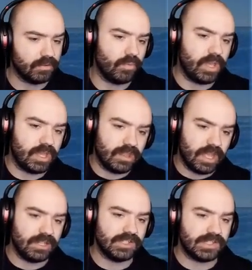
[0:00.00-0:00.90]
we can
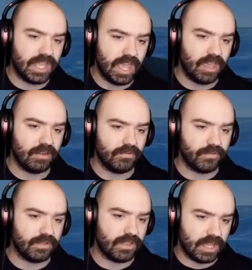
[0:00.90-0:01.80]
then scan
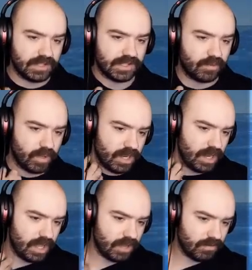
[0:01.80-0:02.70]
for things that we
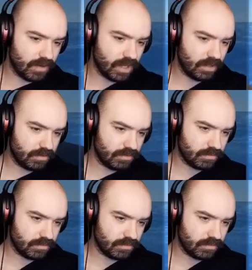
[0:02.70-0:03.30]
need, right?